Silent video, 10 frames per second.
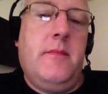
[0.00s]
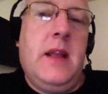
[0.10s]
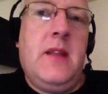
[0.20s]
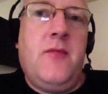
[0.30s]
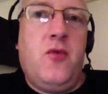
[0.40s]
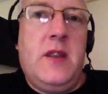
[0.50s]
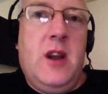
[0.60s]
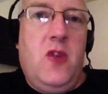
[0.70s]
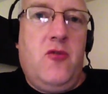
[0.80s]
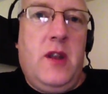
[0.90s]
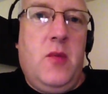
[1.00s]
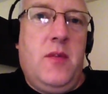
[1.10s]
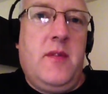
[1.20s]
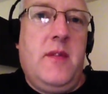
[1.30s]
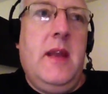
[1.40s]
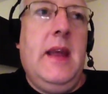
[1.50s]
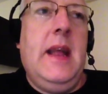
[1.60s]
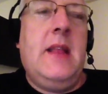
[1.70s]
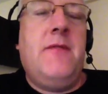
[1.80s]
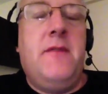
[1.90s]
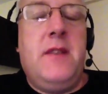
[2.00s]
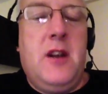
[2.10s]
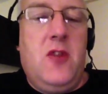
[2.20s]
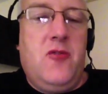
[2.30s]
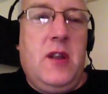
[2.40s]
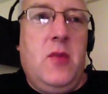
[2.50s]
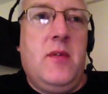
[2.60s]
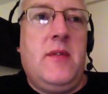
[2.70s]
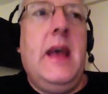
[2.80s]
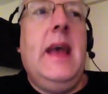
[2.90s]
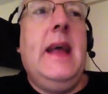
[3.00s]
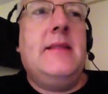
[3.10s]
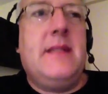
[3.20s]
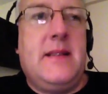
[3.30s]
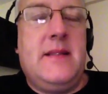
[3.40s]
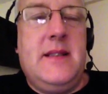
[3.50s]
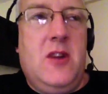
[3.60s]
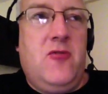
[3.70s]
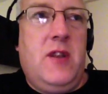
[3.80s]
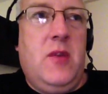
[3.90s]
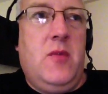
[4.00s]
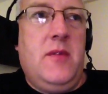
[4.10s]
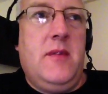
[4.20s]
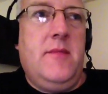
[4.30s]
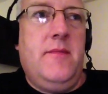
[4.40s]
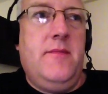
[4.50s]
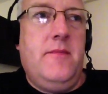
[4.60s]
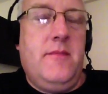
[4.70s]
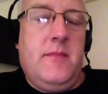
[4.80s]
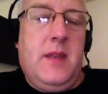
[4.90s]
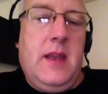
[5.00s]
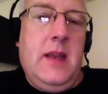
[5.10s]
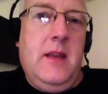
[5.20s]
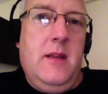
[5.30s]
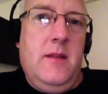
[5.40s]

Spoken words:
It's 1400 hours. It's 1500 hours. It's 1600 hours. Okay.